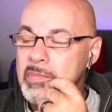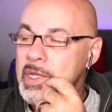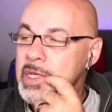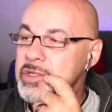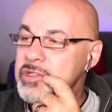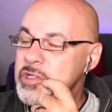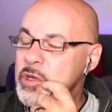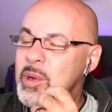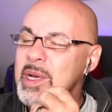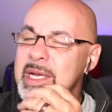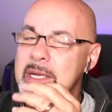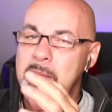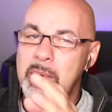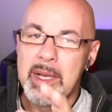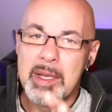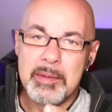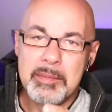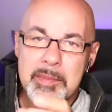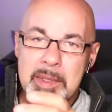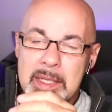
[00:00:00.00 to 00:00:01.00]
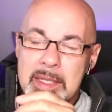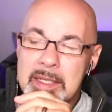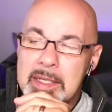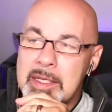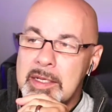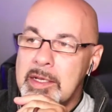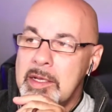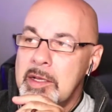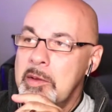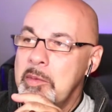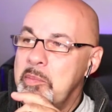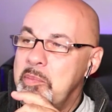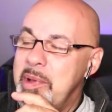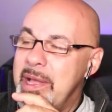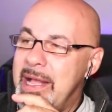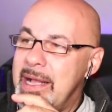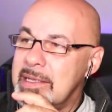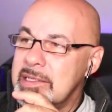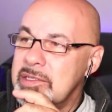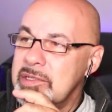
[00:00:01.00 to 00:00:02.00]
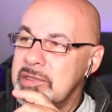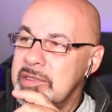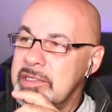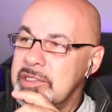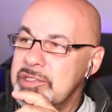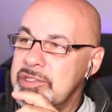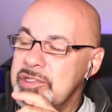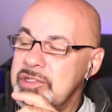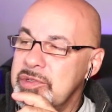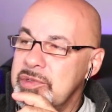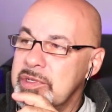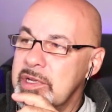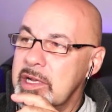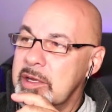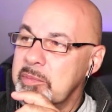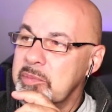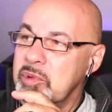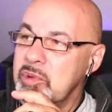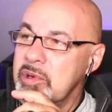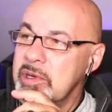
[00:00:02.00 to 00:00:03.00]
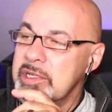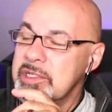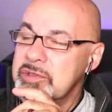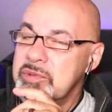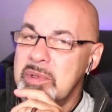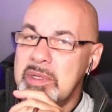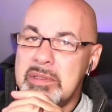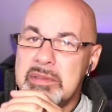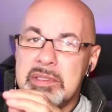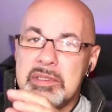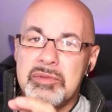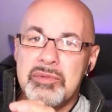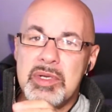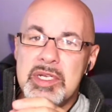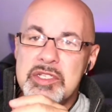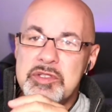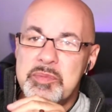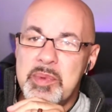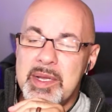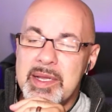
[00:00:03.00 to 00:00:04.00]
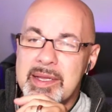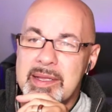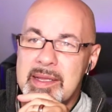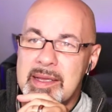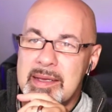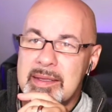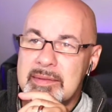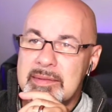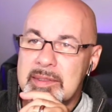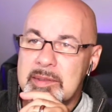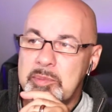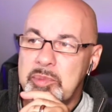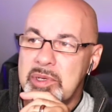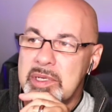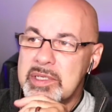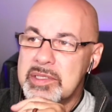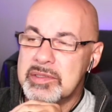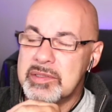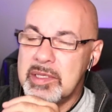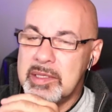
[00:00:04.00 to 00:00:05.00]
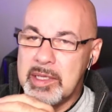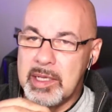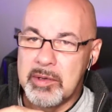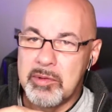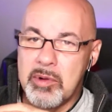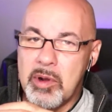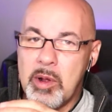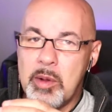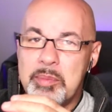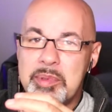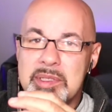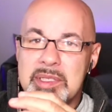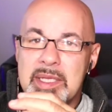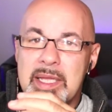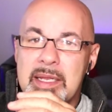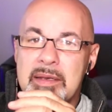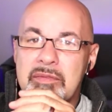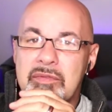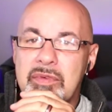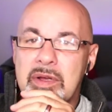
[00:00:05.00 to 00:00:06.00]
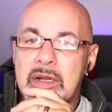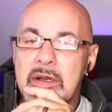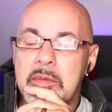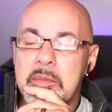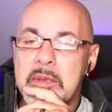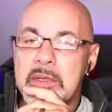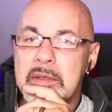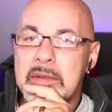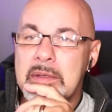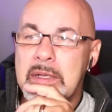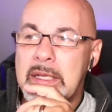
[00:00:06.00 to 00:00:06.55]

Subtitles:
So anyway, back to these two young boys. Well, they're raised by a Catholic priest, and they grow up in that environment.